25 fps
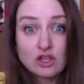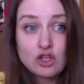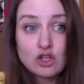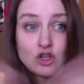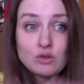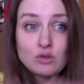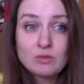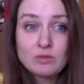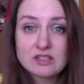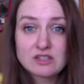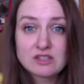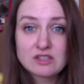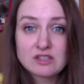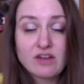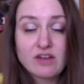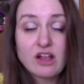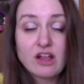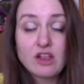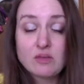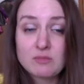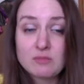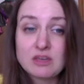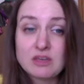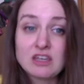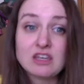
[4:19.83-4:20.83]
Human
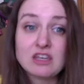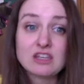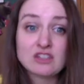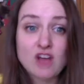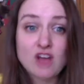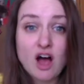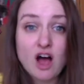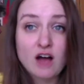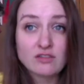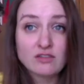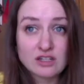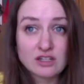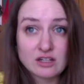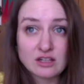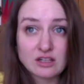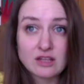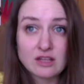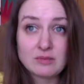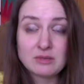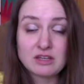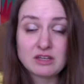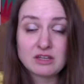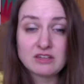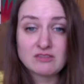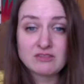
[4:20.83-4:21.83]
development is often a
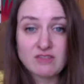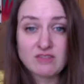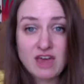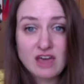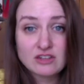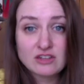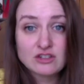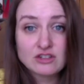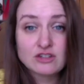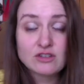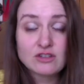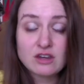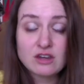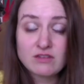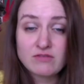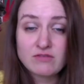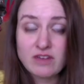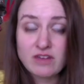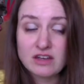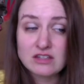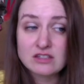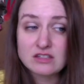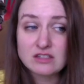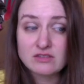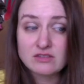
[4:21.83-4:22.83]
limiting factor that
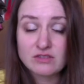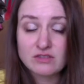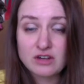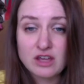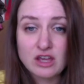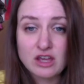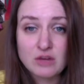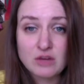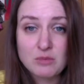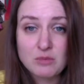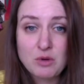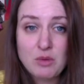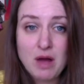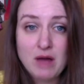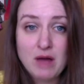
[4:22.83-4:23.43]
affects different animal